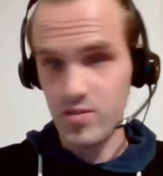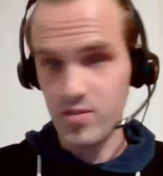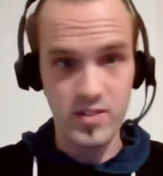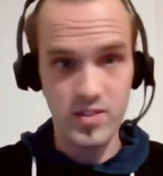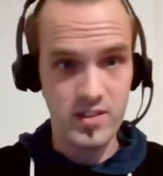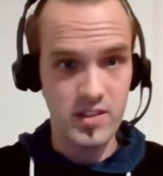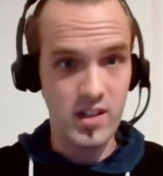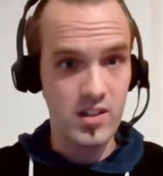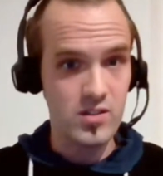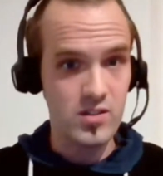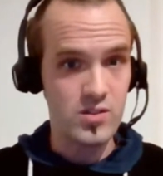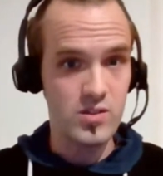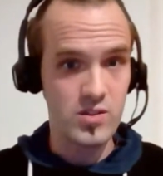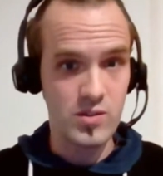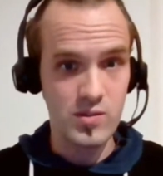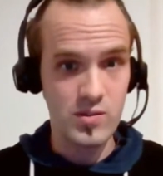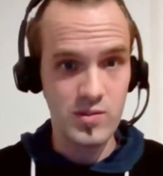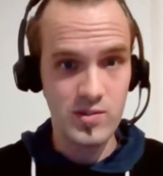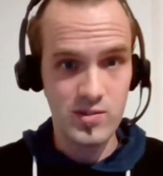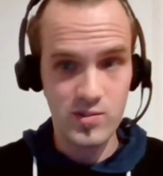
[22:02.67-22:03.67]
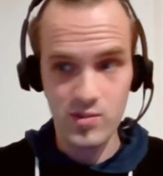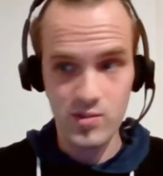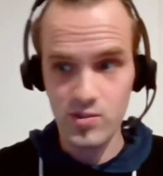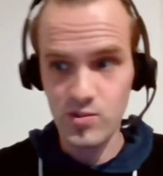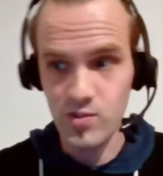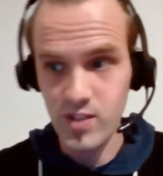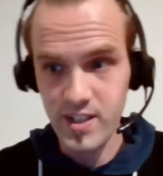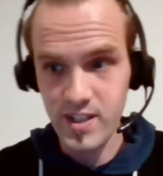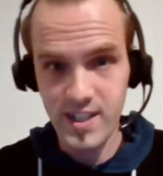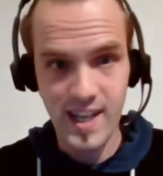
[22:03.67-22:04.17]
the dark occult to
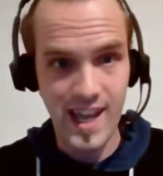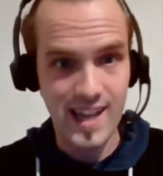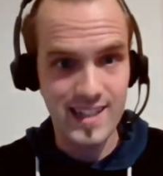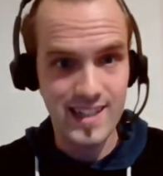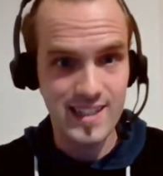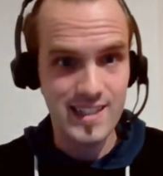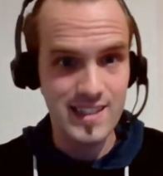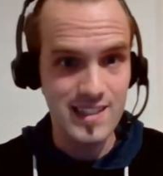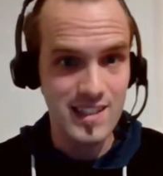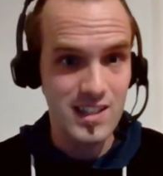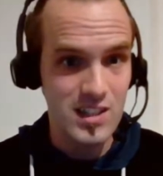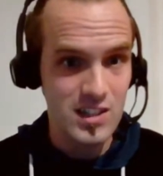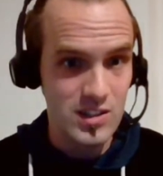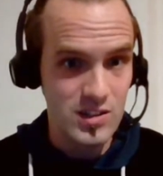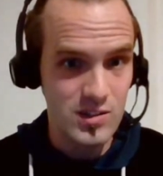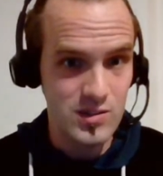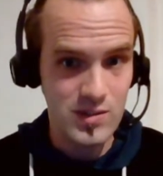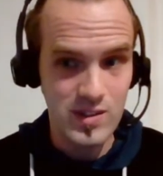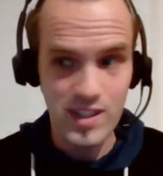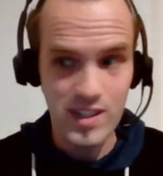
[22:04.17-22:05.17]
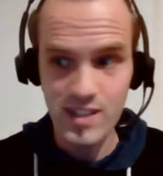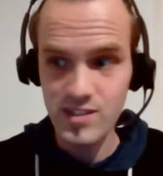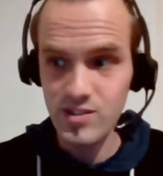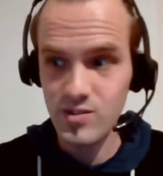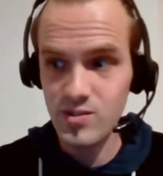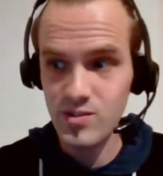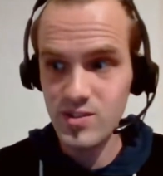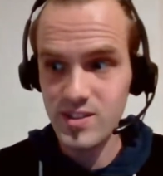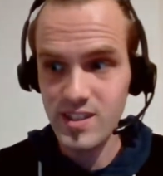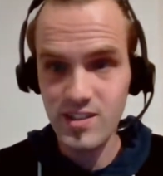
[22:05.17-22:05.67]
try and hack in to that
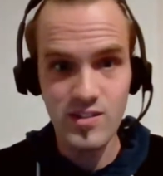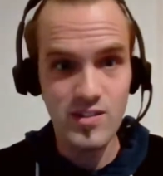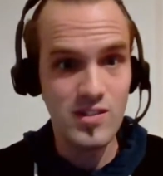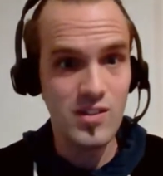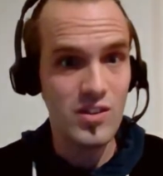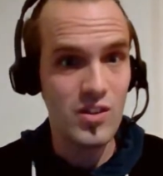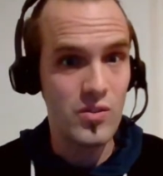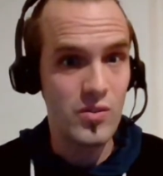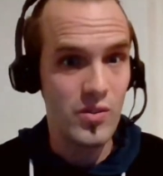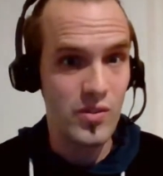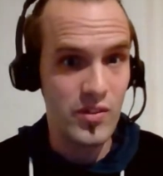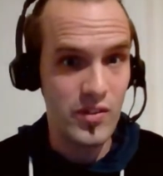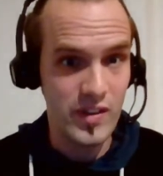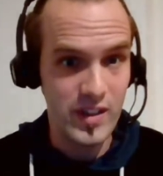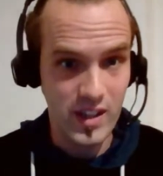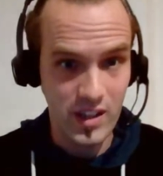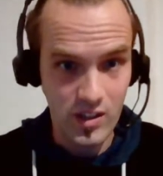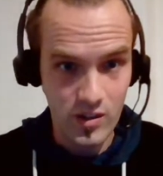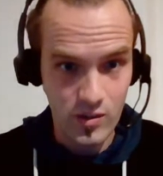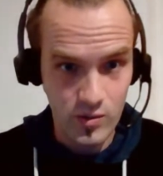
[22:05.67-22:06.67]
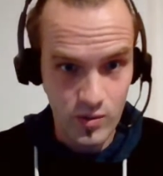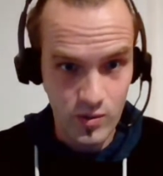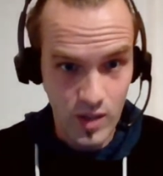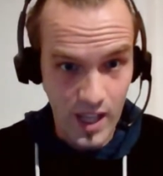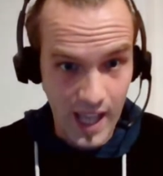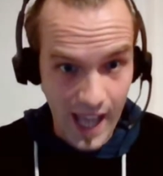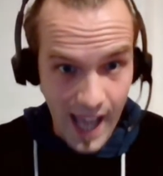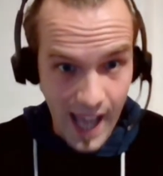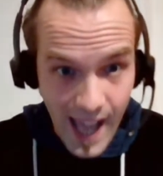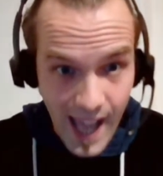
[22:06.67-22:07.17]
new signal. Don't think you
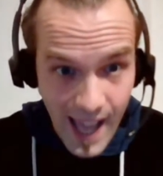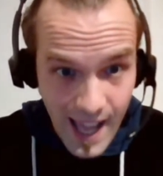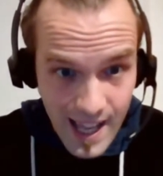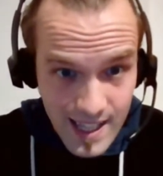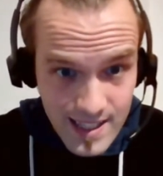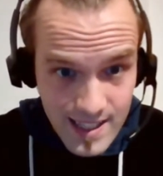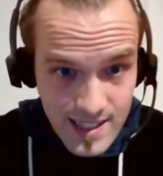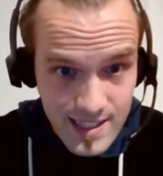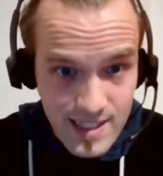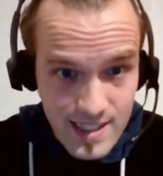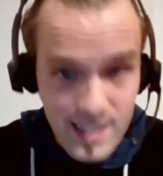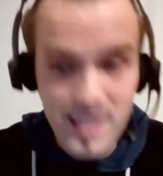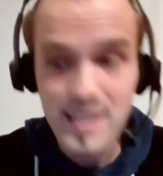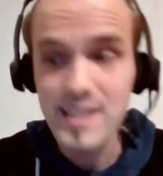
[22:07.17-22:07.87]
can,